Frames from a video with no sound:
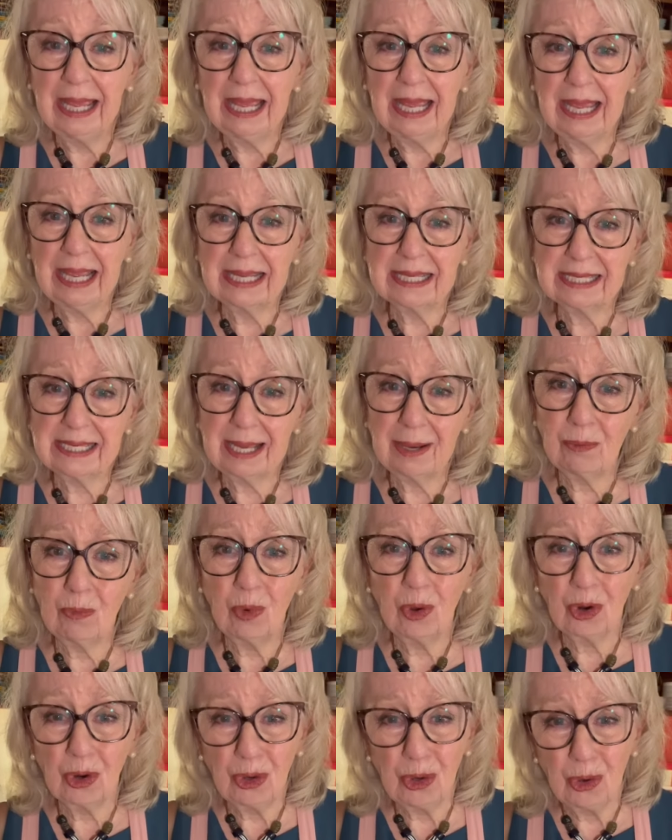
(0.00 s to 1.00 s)
except
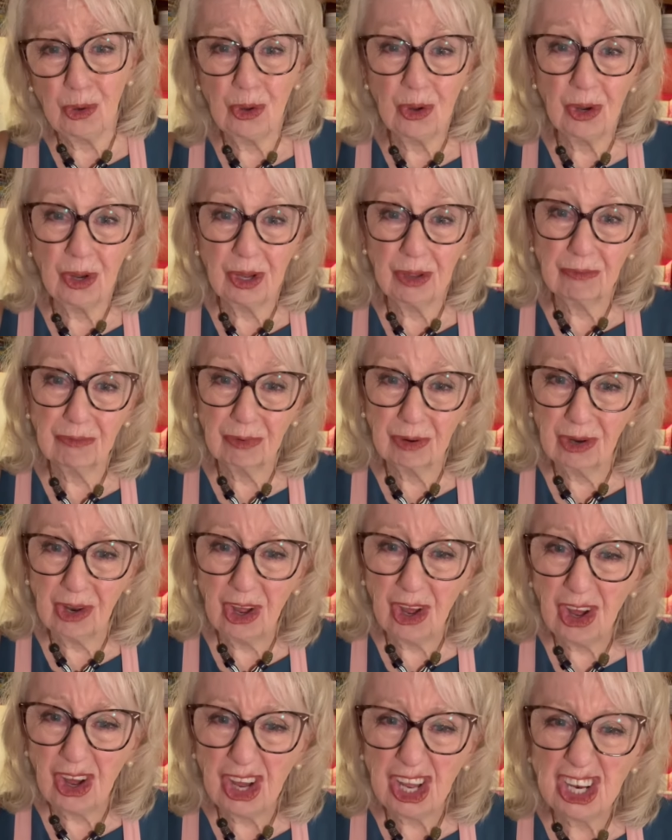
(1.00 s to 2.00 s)
what are you cooking for
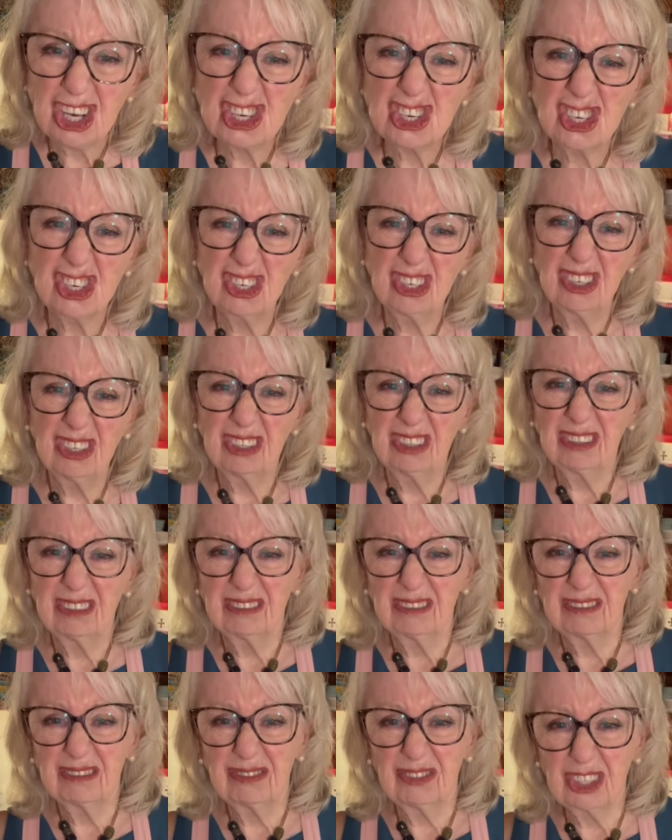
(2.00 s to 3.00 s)
lunch,
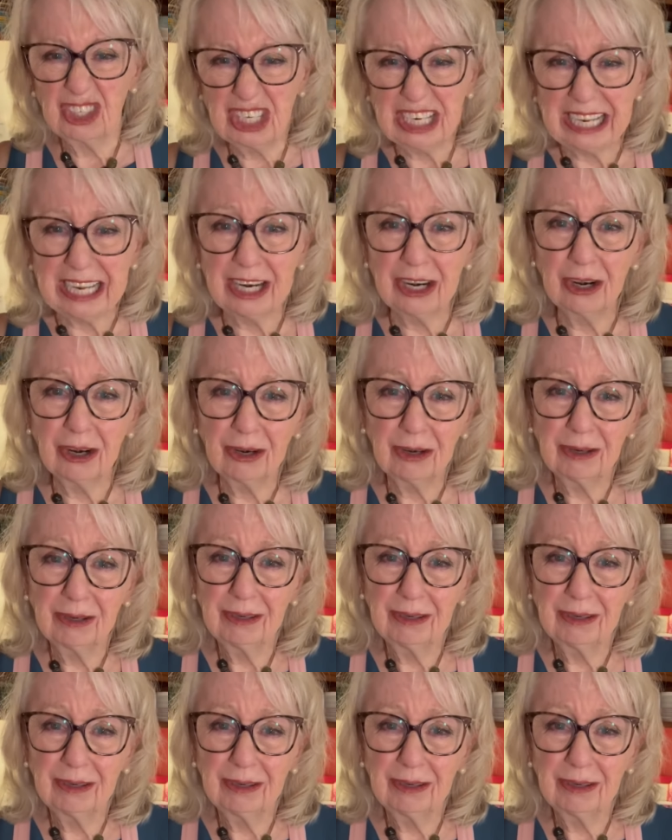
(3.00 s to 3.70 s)
for dinner?